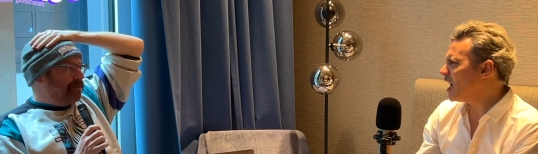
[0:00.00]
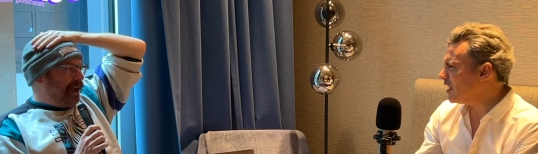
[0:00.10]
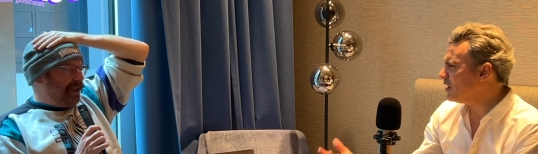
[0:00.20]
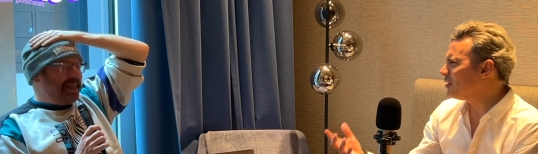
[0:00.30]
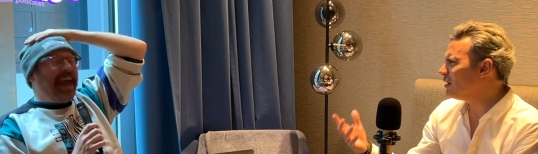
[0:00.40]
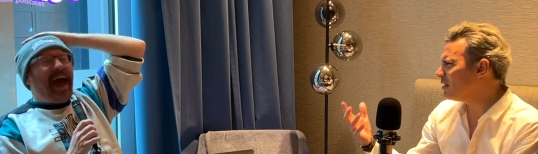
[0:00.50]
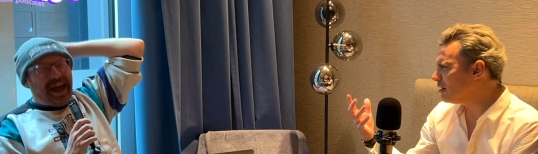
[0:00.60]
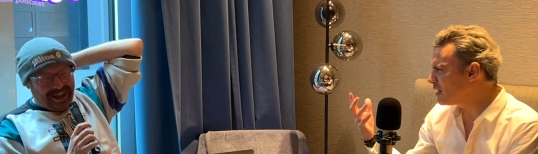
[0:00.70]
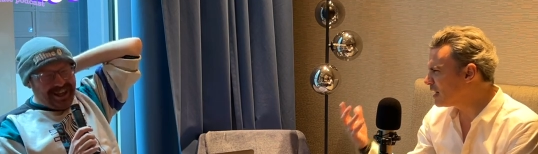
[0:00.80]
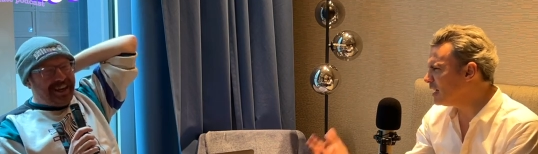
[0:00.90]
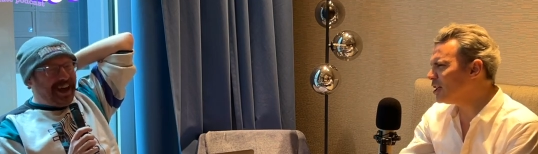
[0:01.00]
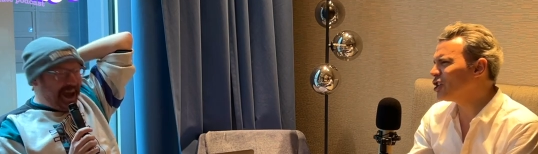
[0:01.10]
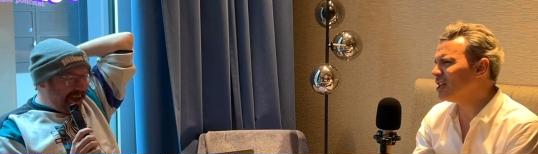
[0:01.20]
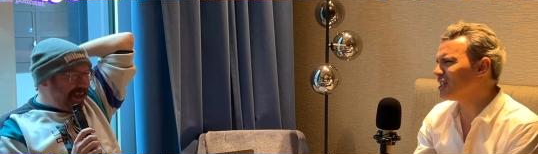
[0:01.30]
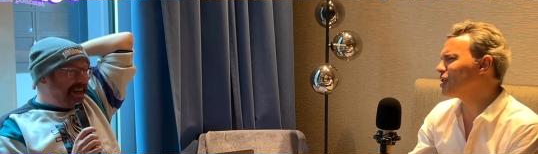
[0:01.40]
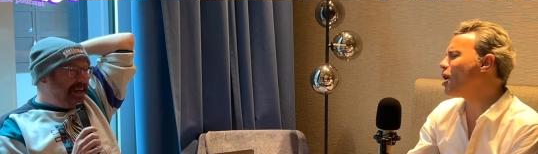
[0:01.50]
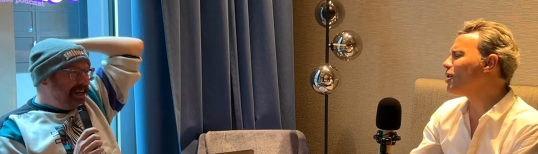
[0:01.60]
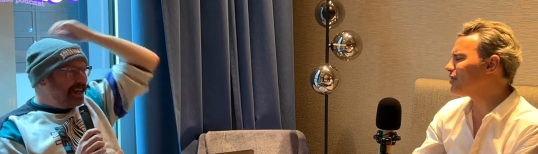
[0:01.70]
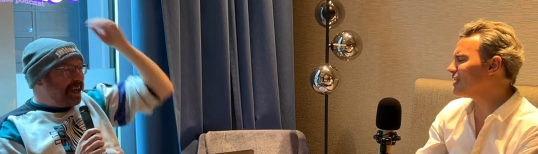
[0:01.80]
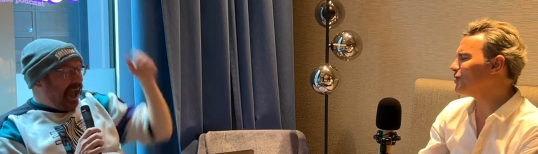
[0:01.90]
Speaker 1: L A playlist. Yeah, the, the cliche yeah.
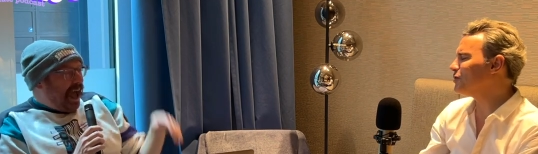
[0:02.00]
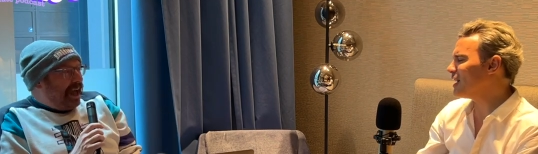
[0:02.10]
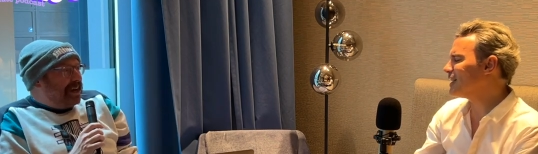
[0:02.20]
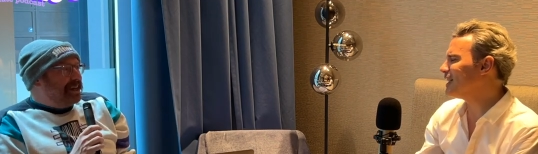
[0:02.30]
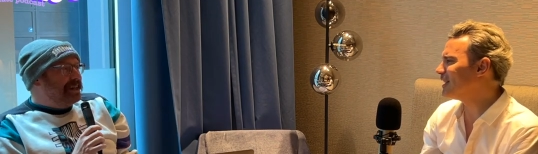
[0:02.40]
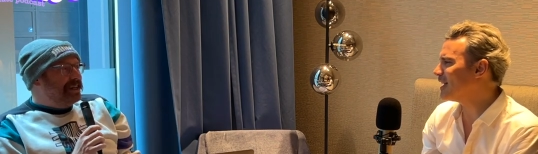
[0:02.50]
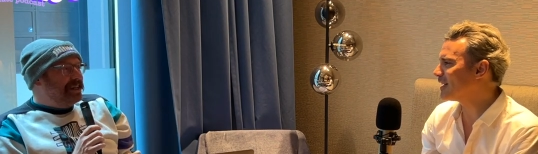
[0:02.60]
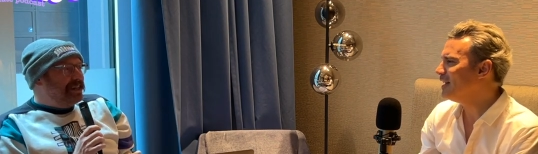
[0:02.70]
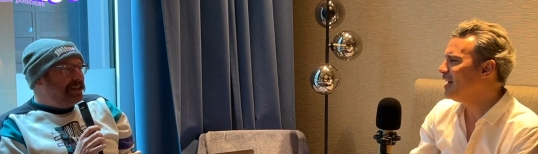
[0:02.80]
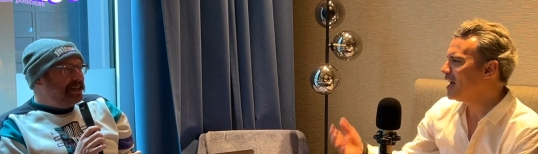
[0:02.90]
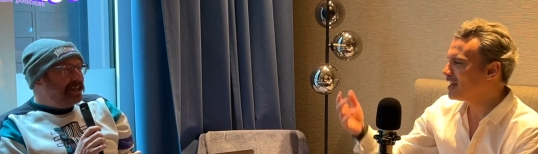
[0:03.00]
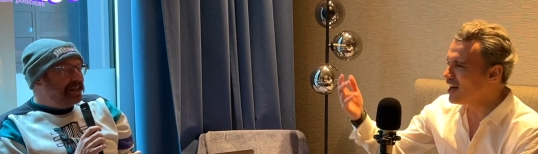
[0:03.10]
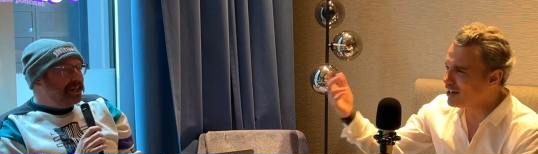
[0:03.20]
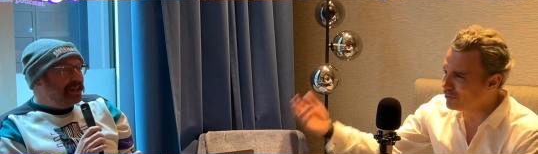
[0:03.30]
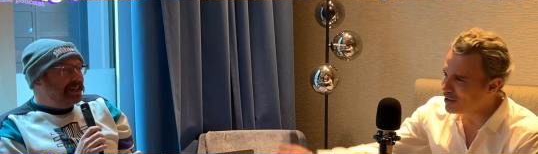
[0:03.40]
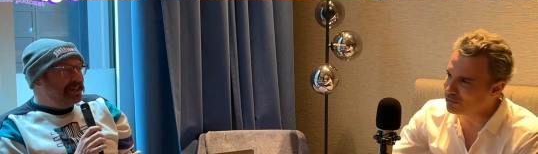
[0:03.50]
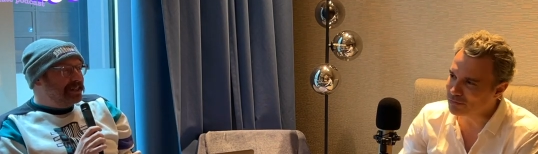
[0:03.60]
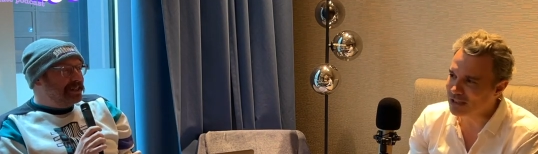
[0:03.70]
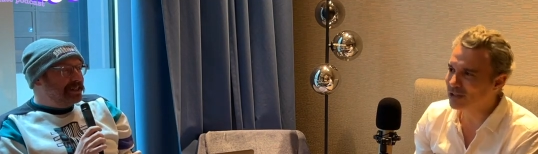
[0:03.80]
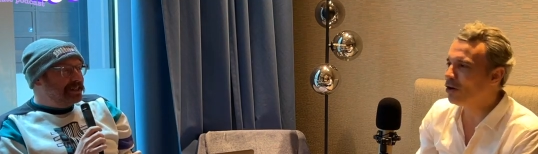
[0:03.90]
songs that yeah. you can hear, like. California
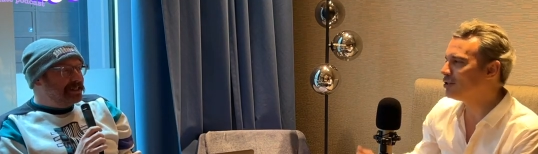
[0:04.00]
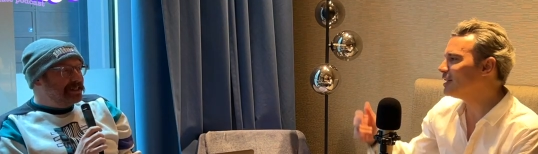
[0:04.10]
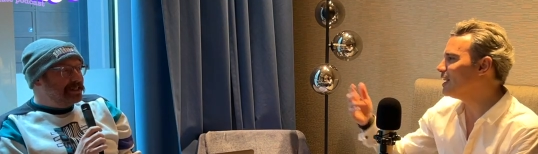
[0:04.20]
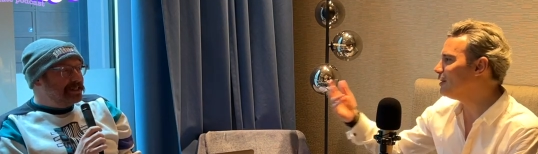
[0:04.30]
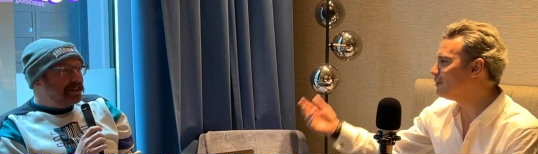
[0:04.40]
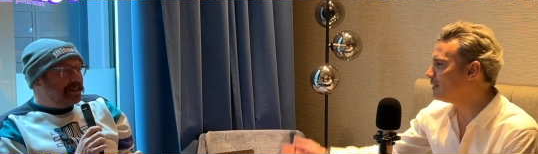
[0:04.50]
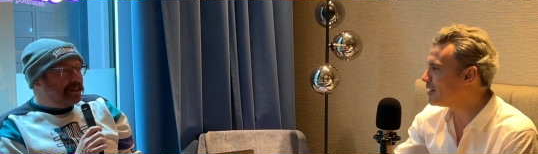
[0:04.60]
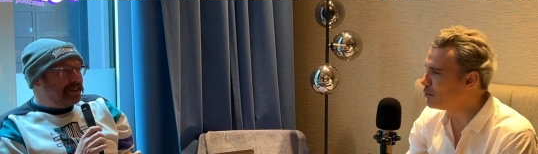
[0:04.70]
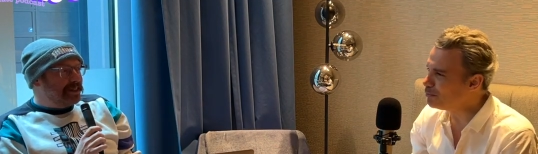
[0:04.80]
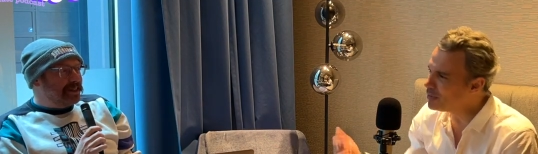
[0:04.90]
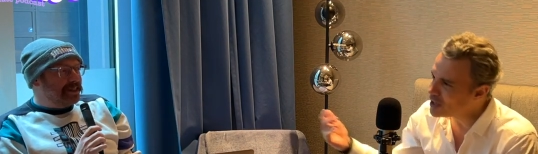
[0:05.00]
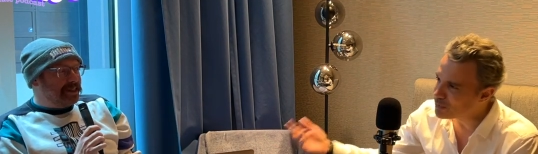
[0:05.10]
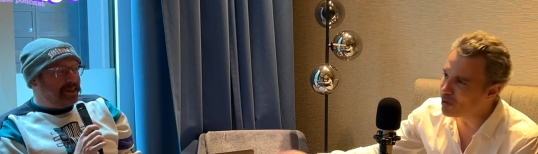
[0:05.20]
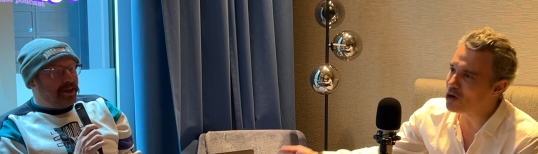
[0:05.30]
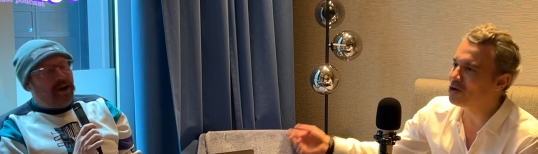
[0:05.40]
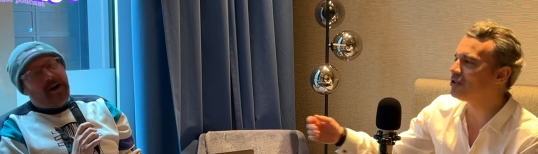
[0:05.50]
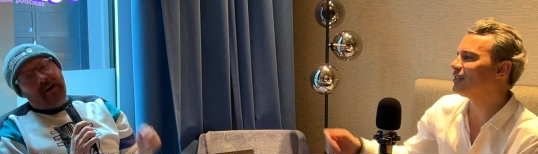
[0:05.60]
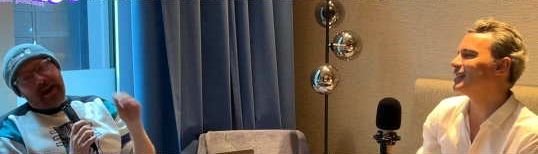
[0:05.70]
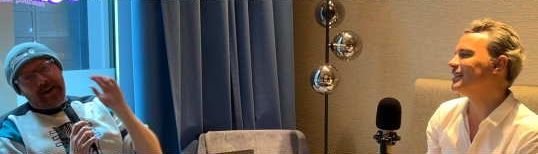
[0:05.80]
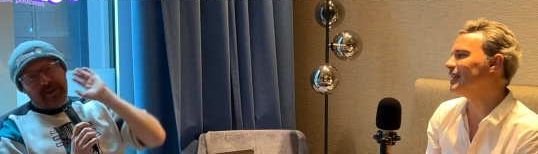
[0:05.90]
Dreaming, Hotel California, The Beach Boys, oh,
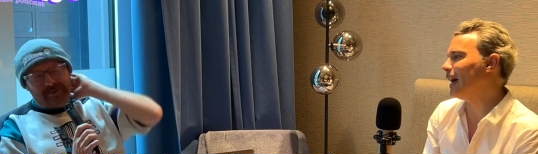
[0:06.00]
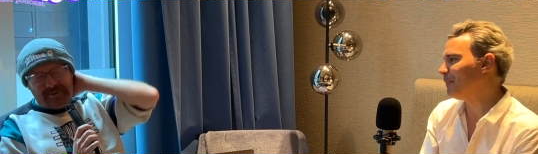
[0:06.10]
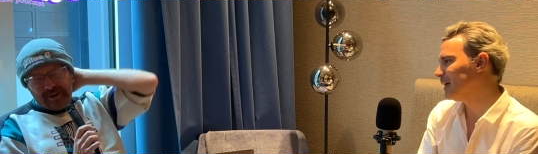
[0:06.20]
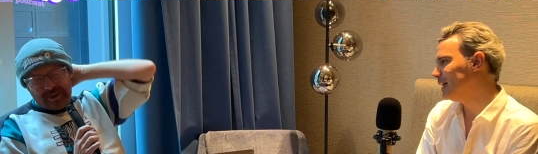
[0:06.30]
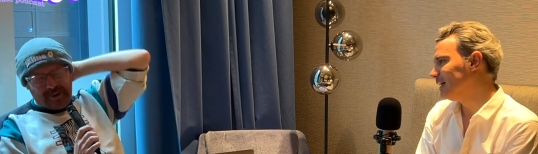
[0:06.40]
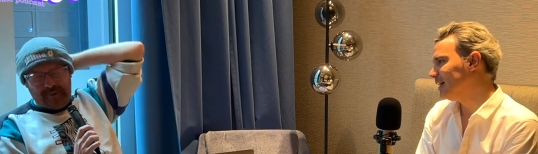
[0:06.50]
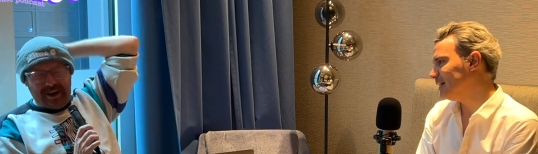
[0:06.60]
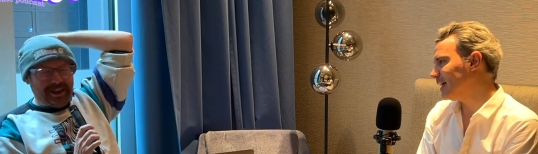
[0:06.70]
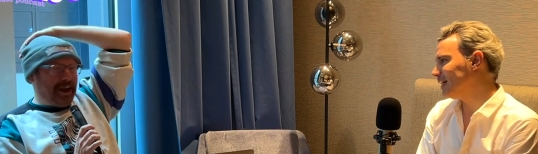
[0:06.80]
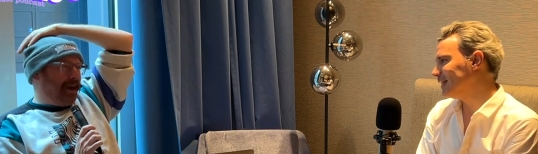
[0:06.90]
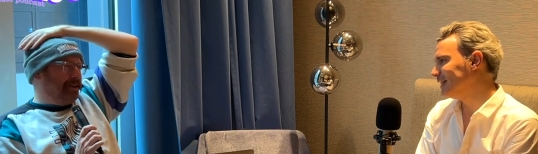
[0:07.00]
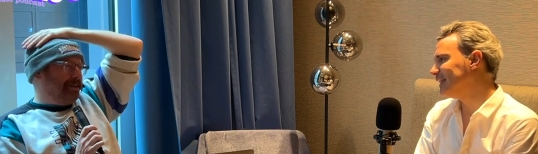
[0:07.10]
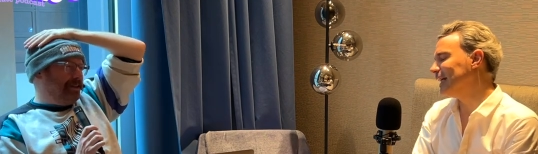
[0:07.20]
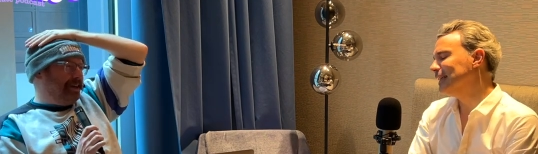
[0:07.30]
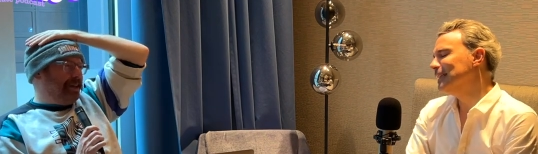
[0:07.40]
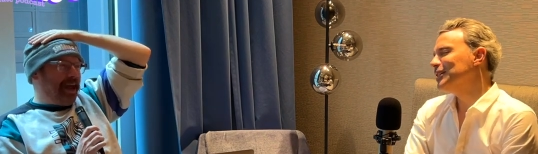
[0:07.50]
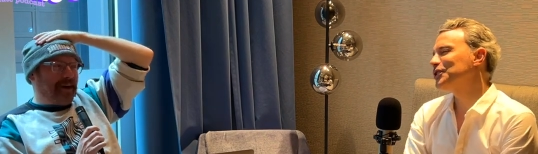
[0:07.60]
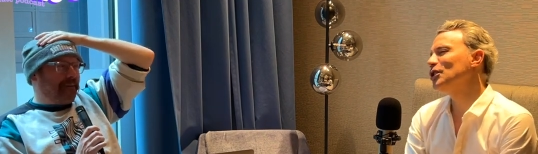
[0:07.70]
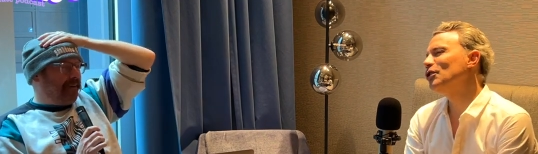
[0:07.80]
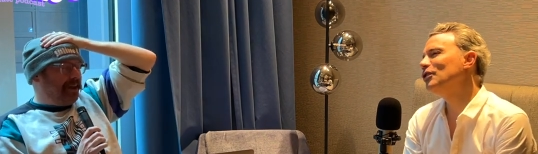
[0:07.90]
yeah. et cetera. Fucking great, yeah, yeah, yeah. yeah
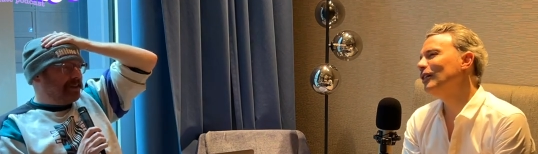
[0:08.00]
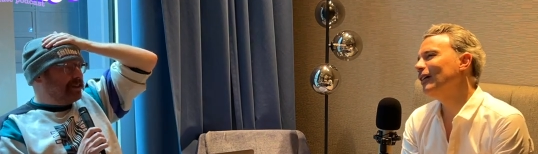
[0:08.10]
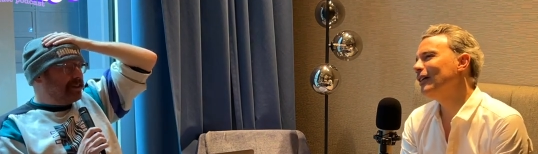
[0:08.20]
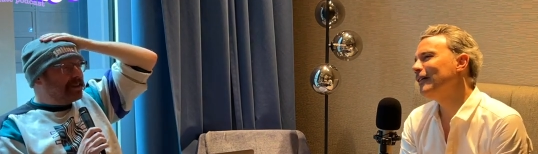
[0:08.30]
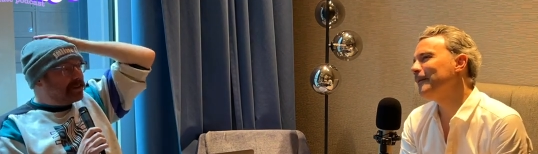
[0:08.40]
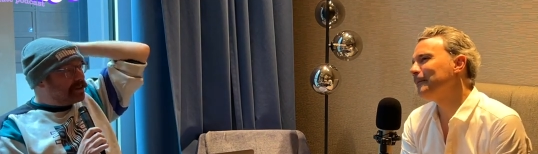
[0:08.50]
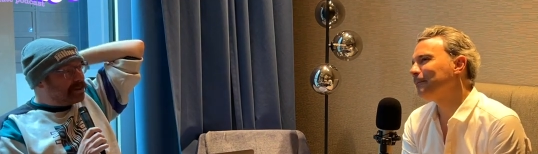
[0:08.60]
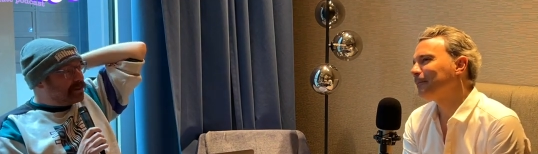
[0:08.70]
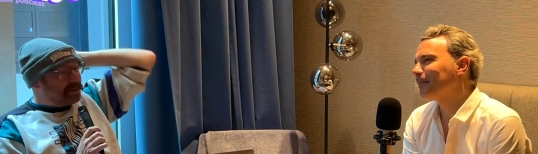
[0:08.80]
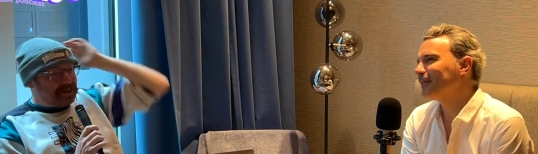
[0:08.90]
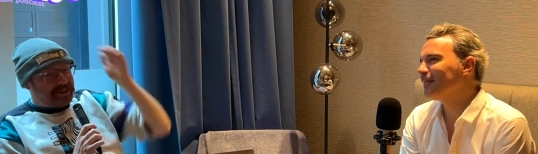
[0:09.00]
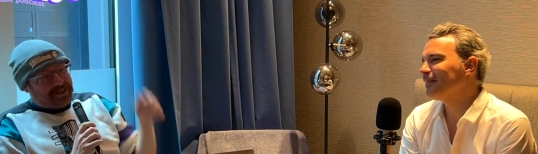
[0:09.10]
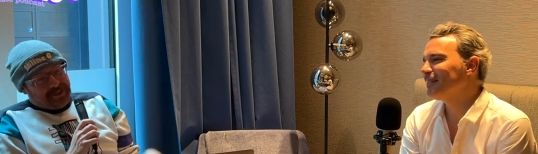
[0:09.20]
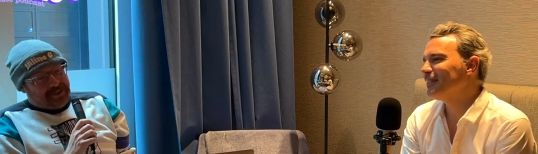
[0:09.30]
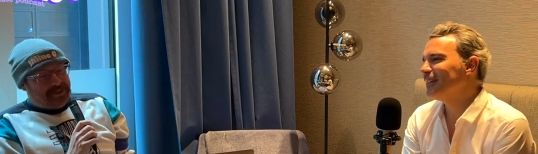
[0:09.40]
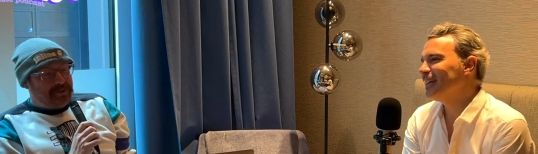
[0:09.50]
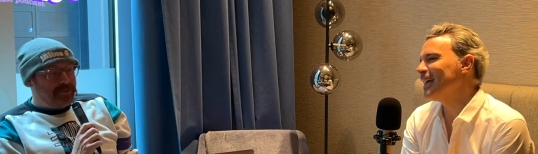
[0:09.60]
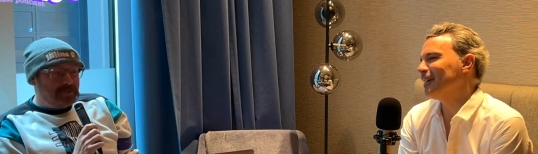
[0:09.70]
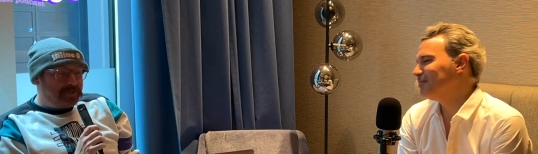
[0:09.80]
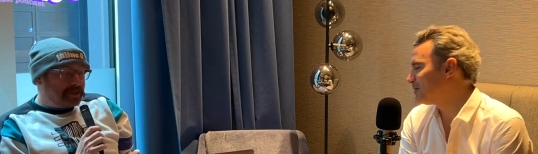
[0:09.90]
so, um, yeah,
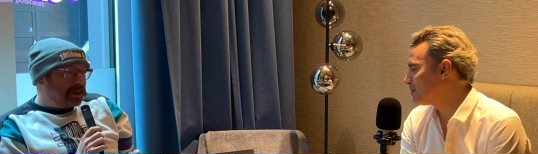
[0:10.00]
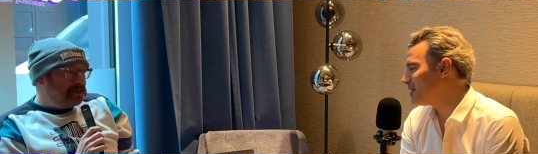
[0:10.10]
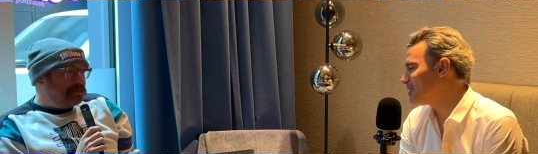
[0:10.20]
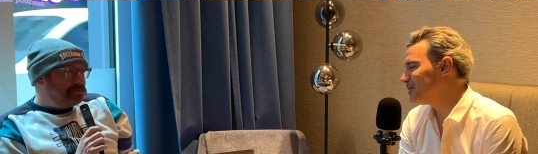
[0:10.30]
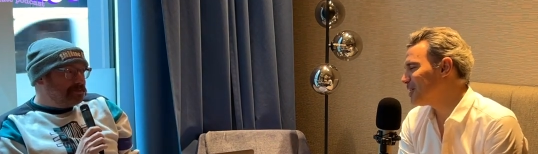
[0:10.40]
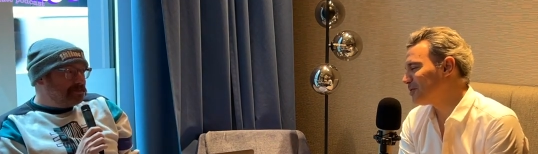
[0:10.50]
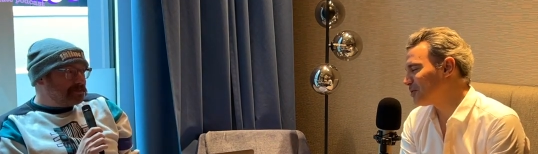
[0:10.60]
so that's that's the